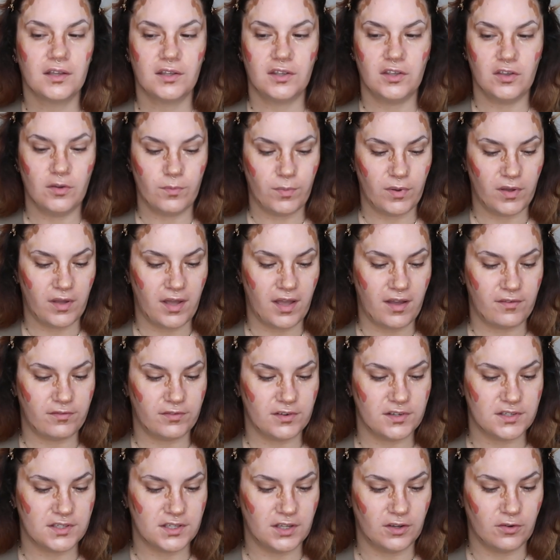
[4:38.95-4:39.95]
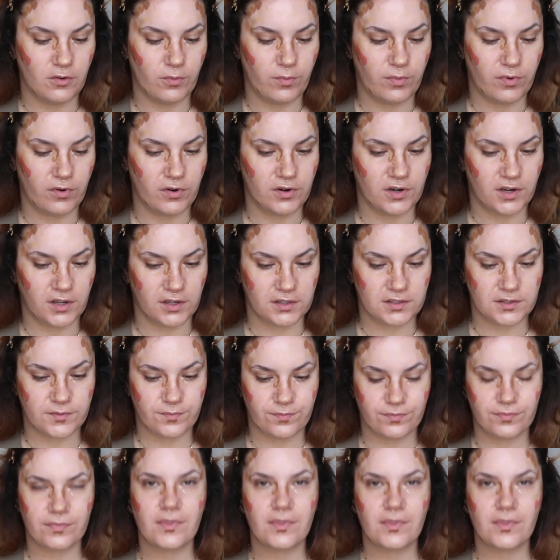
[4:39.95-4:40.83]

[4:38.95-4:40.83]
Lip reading: you put every single product.